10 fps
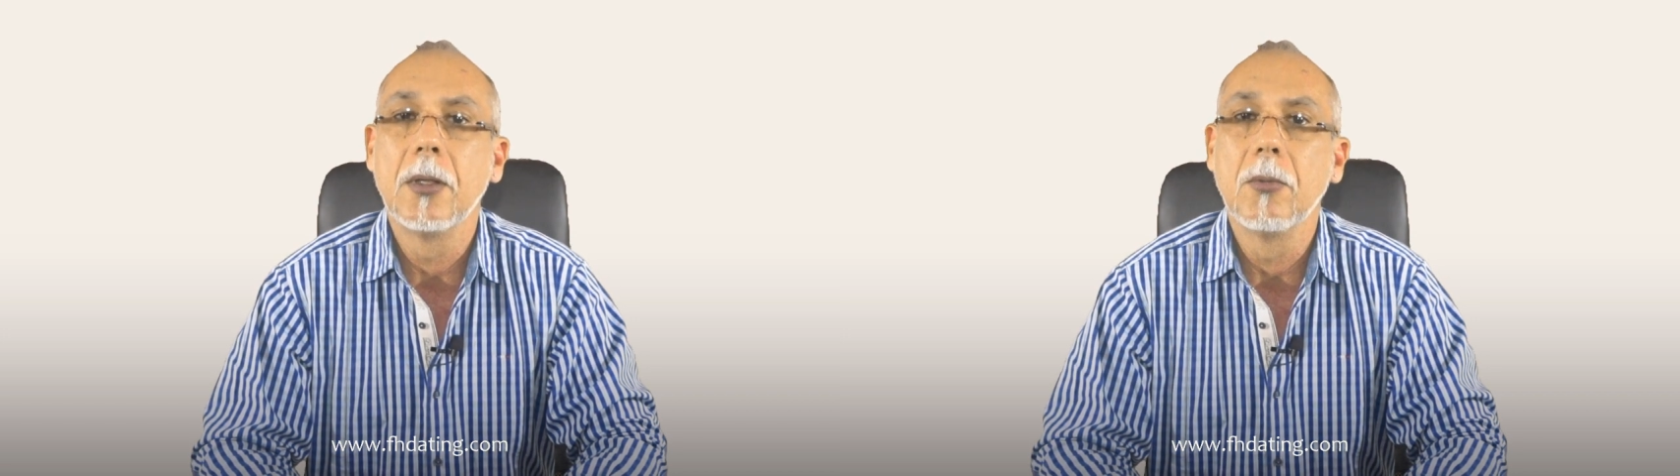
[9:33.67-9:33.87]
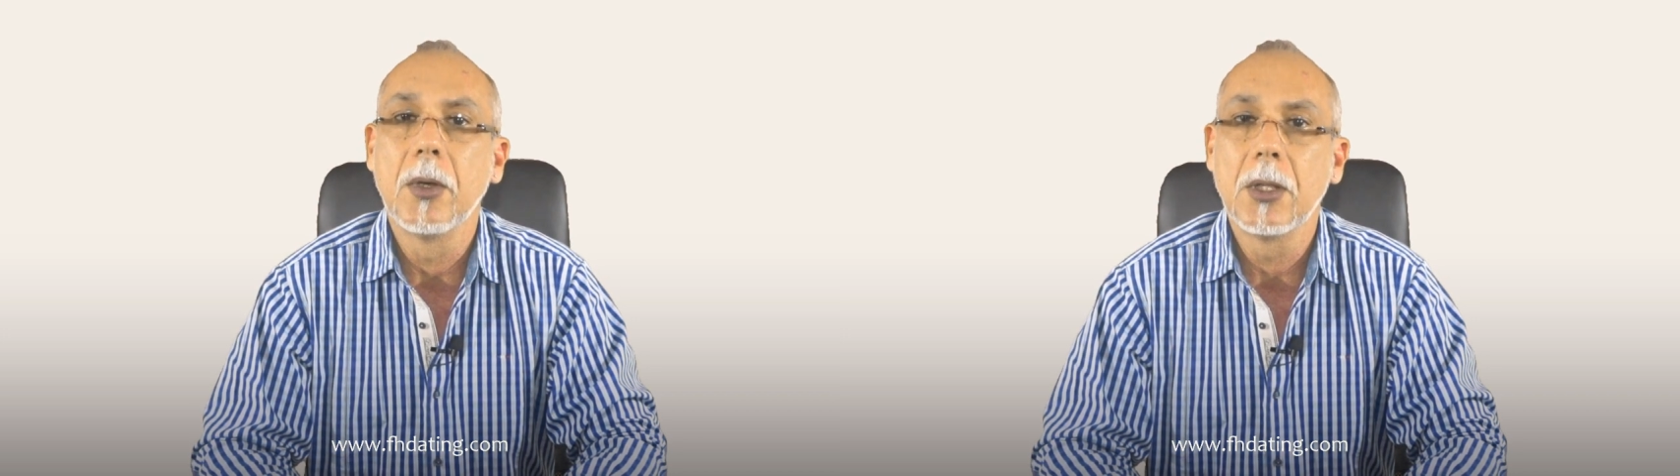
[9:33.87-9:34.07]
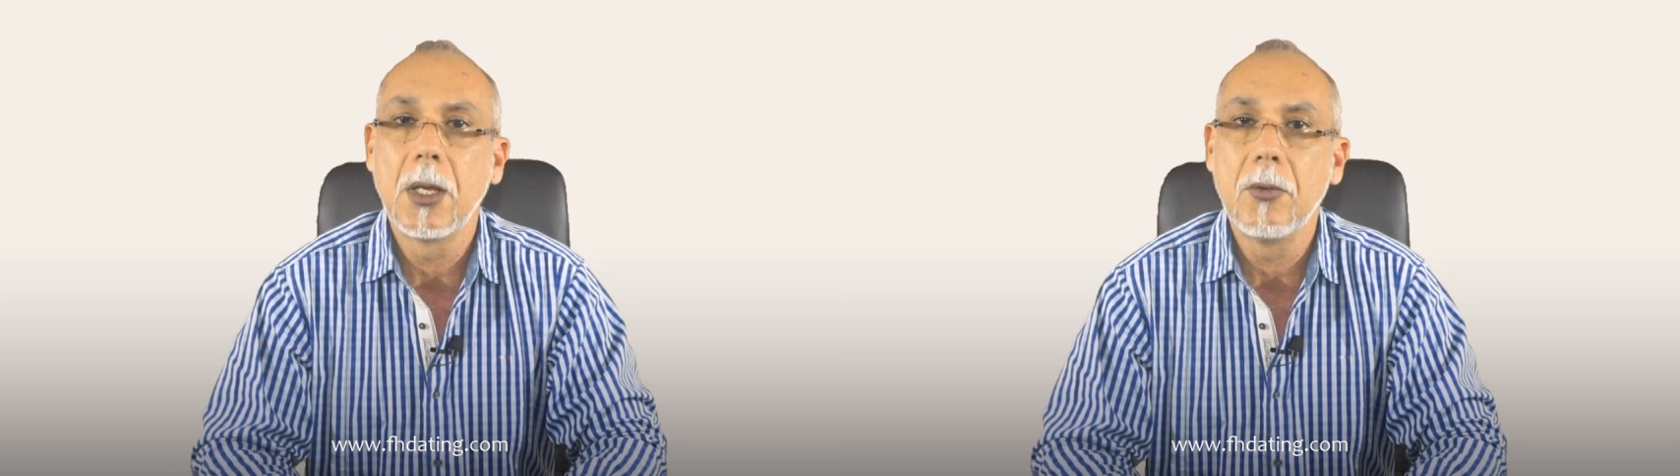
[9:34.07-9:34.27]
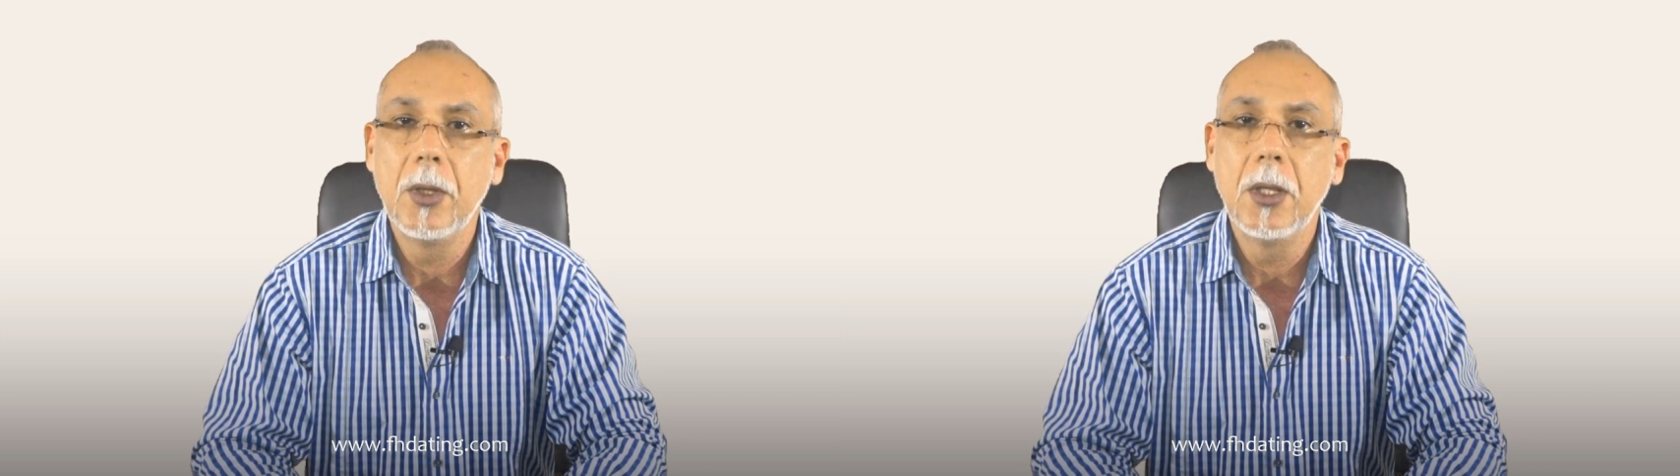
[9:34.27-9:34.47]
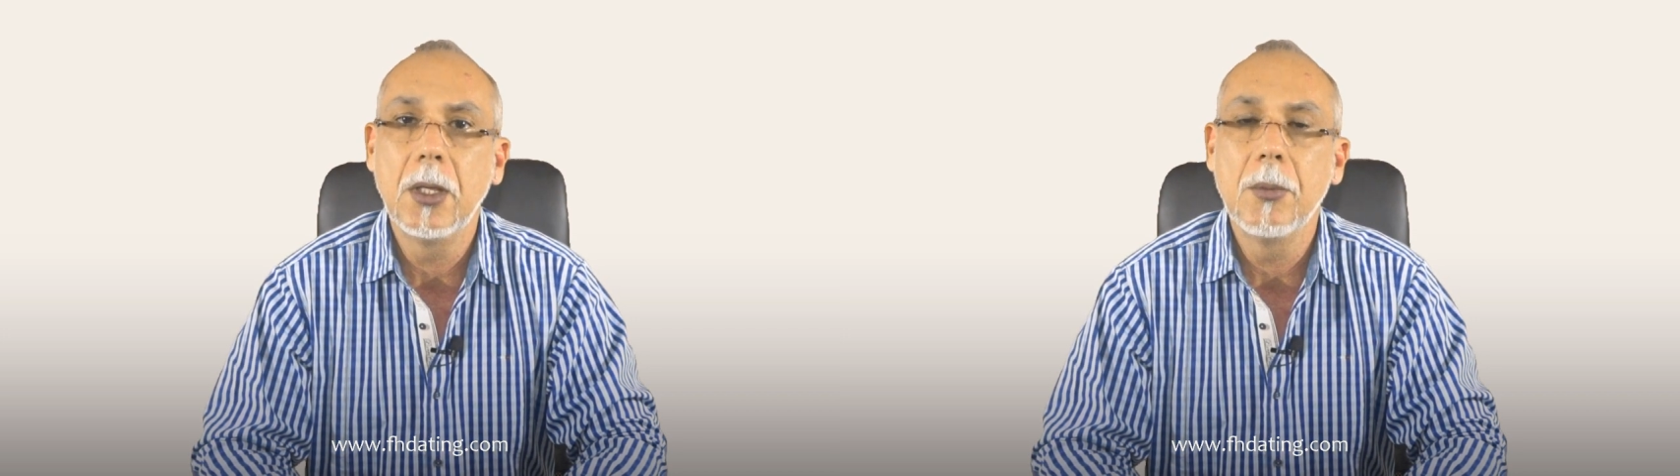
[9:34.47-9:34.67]
and what I
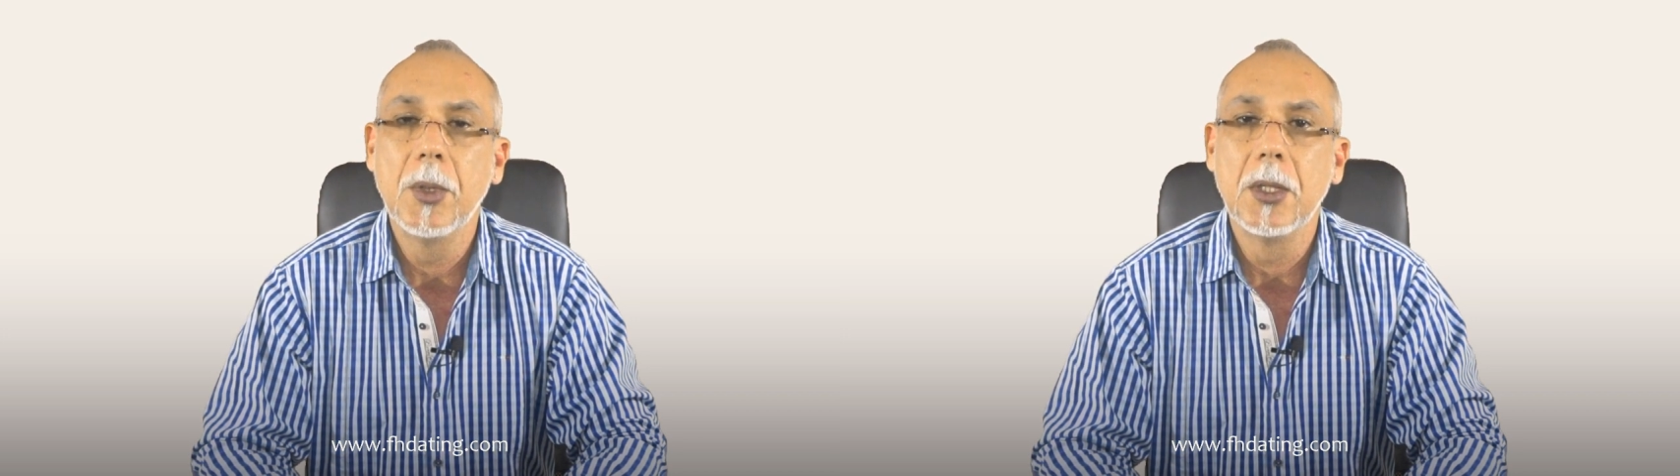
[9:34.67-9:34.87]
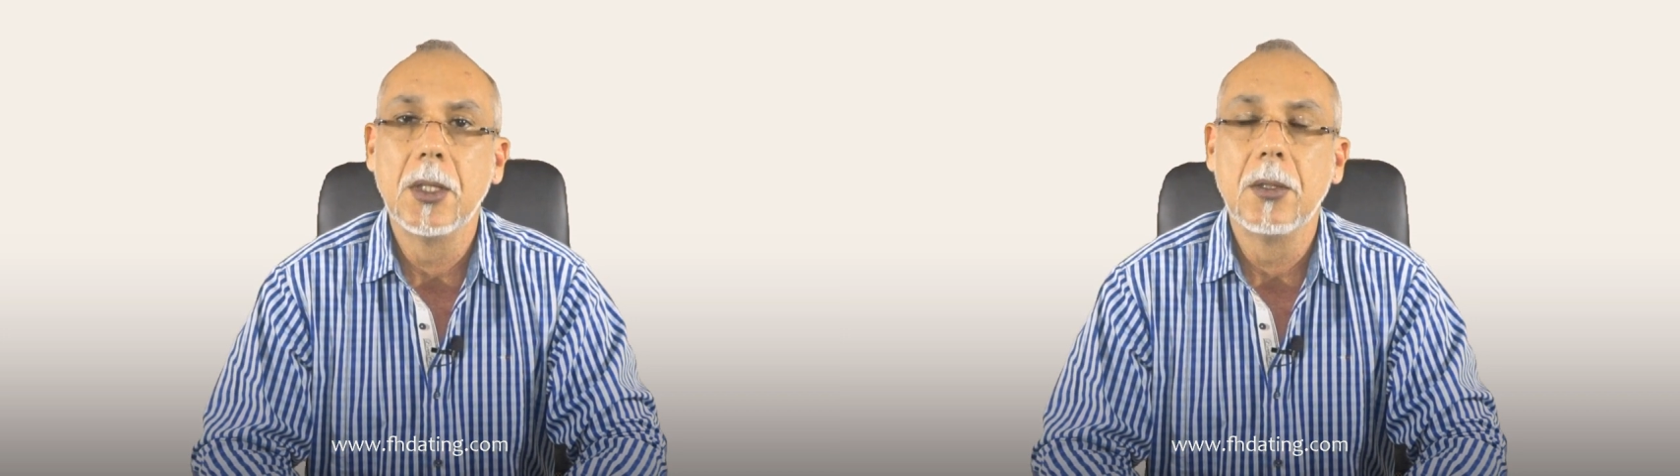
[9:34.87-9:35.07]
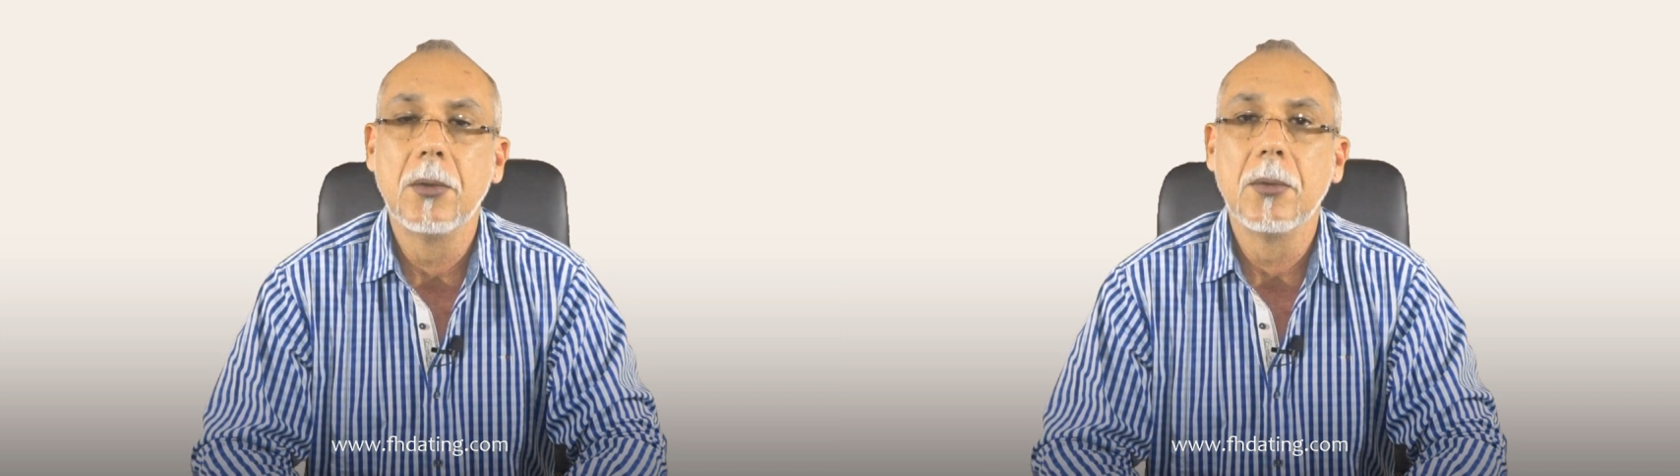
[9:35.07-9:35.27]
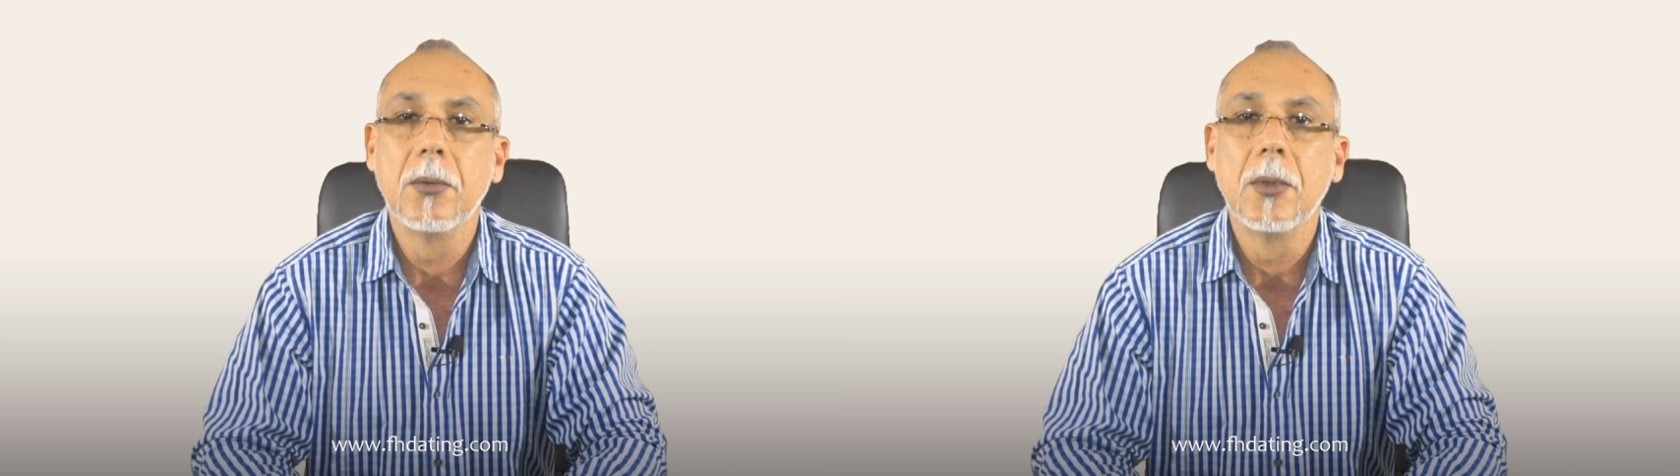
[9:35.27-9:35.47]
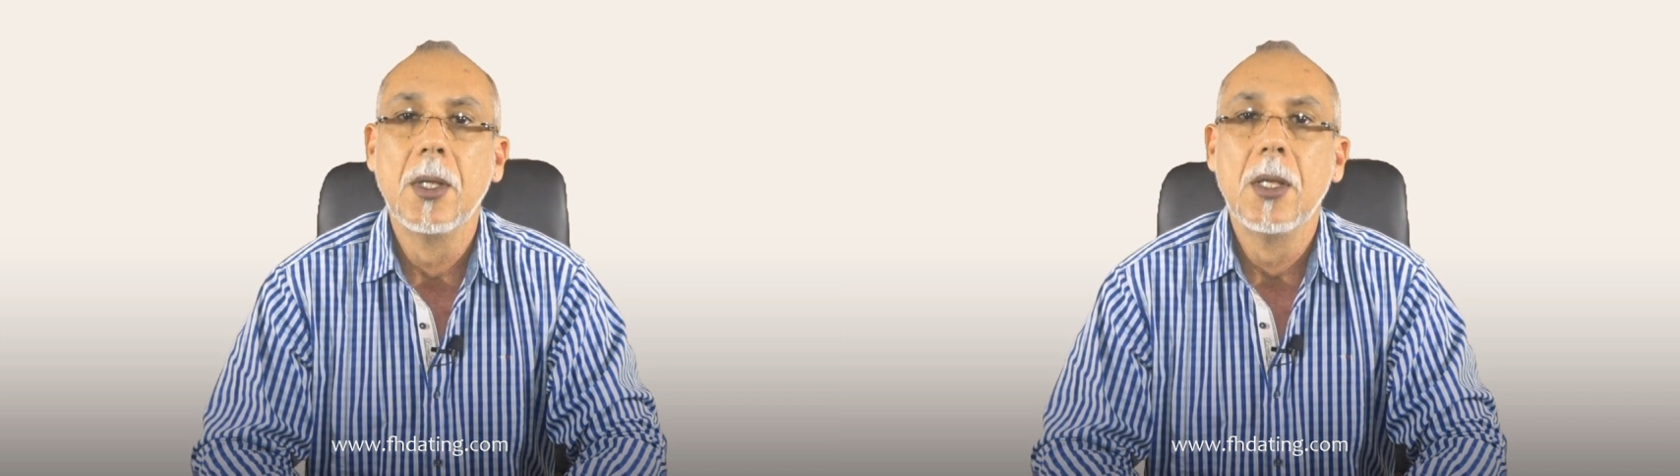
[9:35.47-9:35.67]
really committed
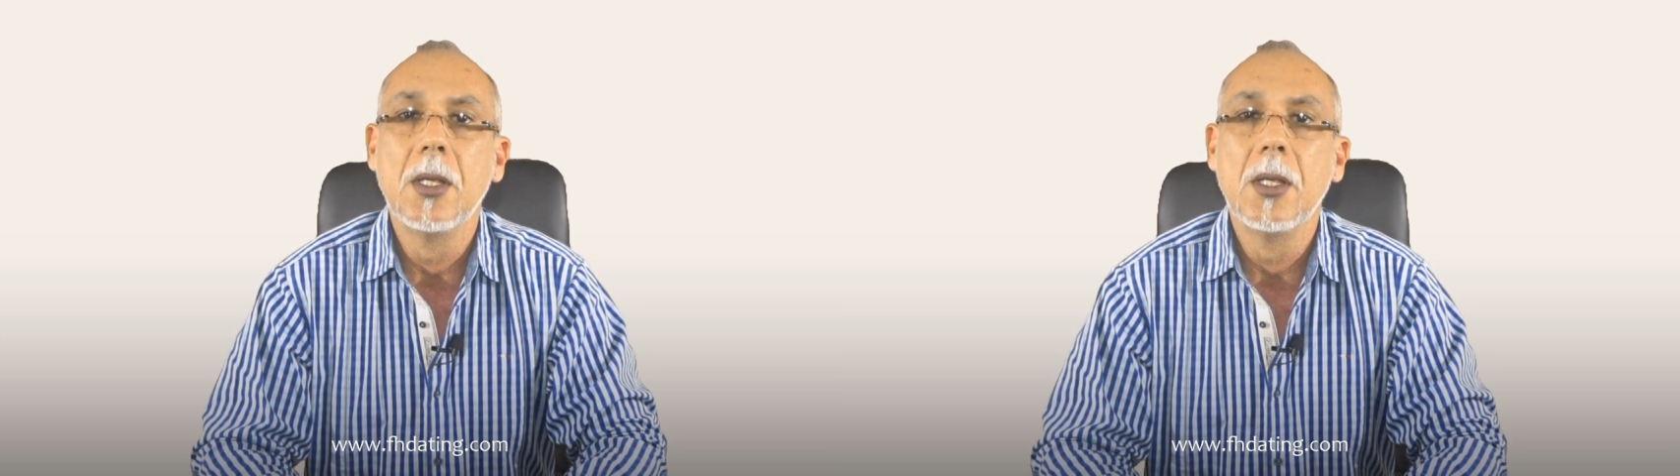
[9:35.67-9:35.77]
to,